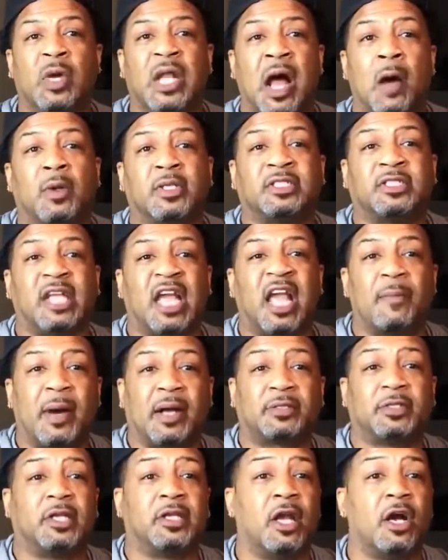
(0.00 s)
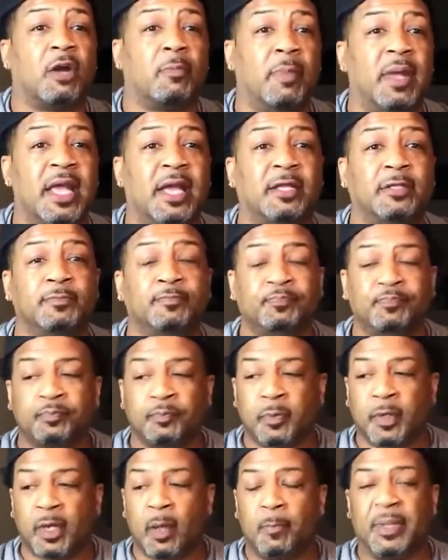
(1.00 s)
I would say about the young men,
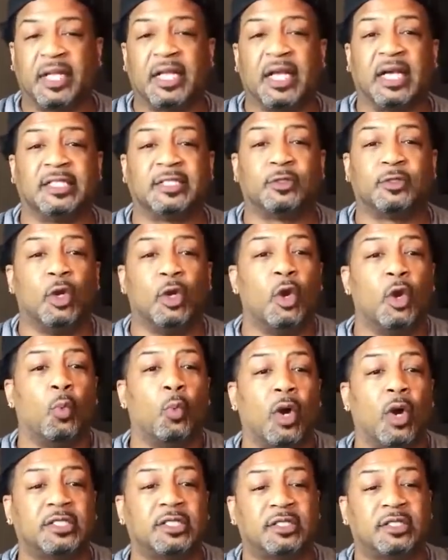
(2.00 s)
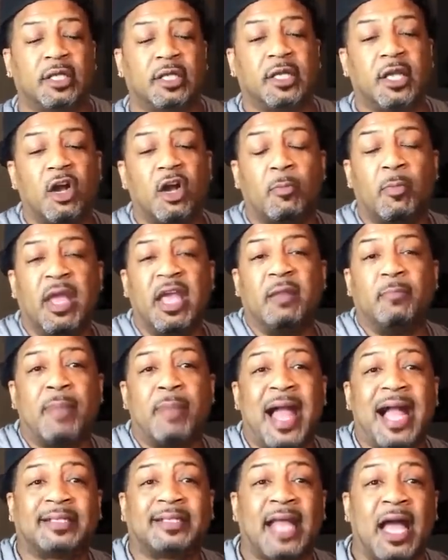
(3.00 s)
because once the young man
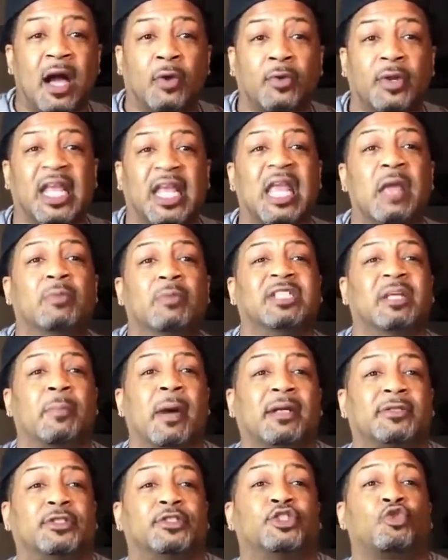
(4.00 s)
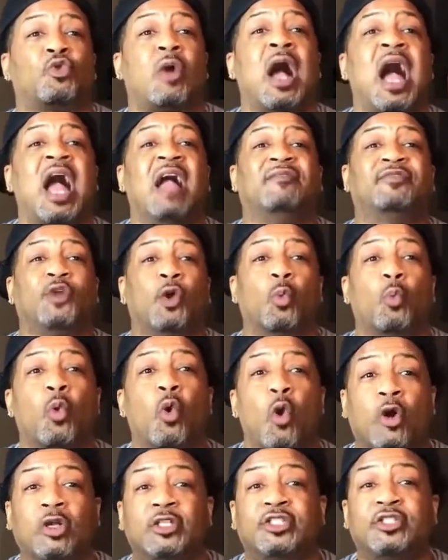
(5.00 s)
backed out and he was about to drive
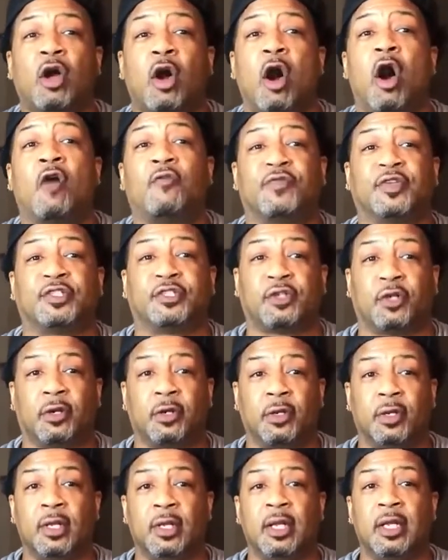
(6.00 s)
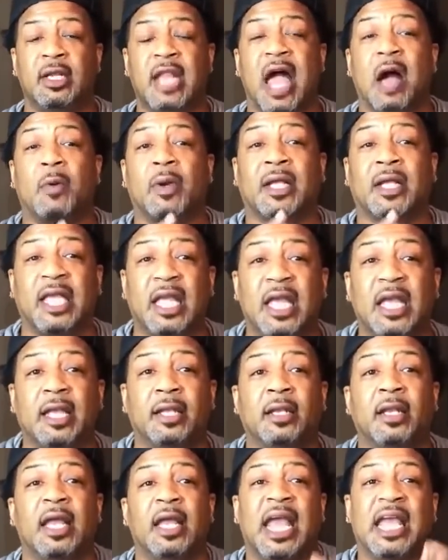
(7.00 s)
towards the officer, now
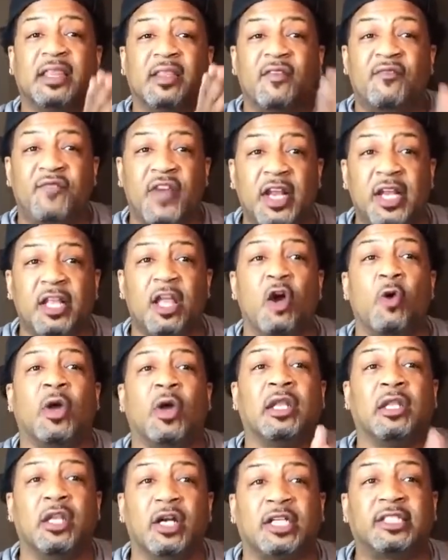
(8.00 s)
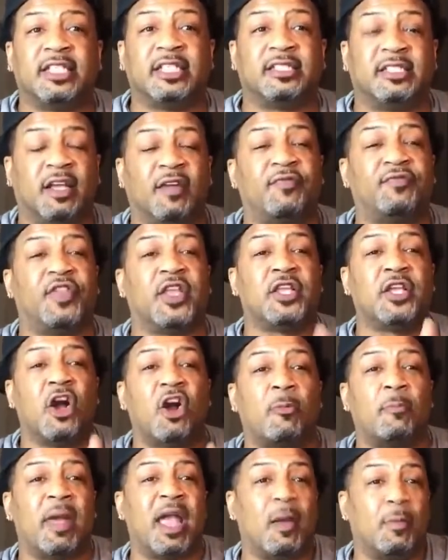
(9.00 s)
again, in the video, it looks as if the
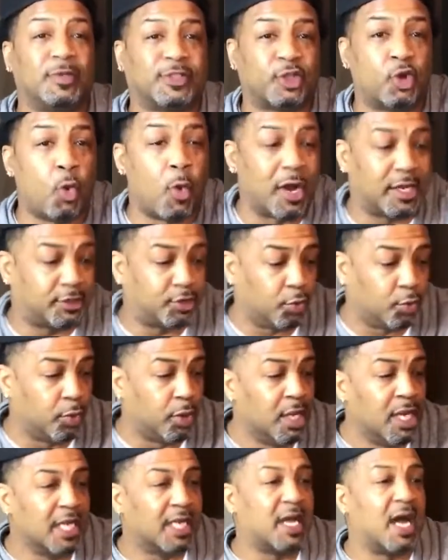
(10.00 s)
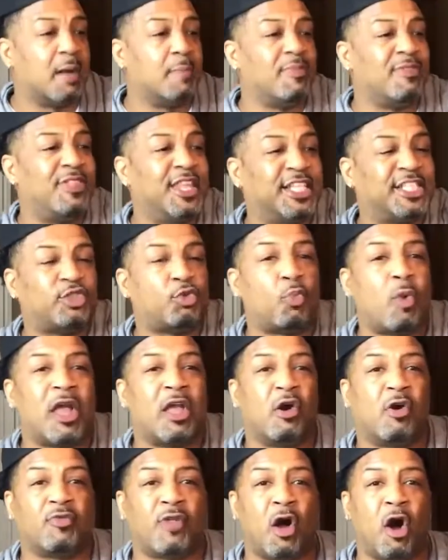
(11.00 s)
young man was going to come this way
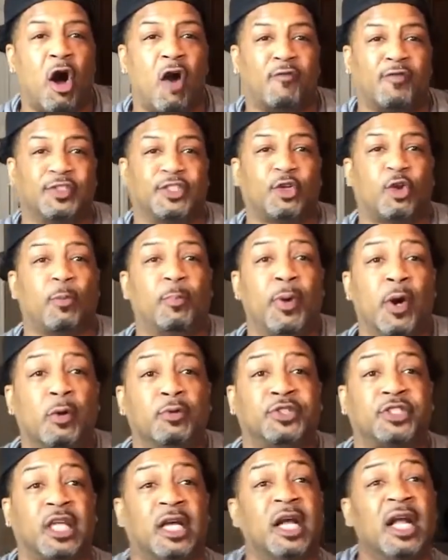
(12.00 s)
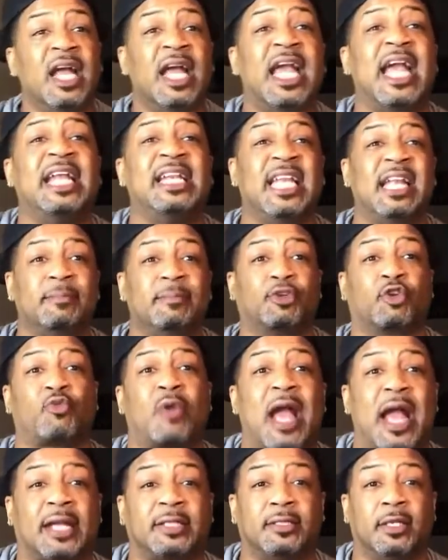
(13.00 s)
on the officer, opposed to hitting him
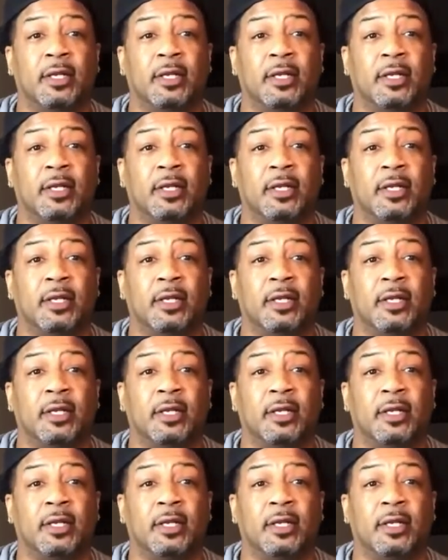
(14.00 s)
direct,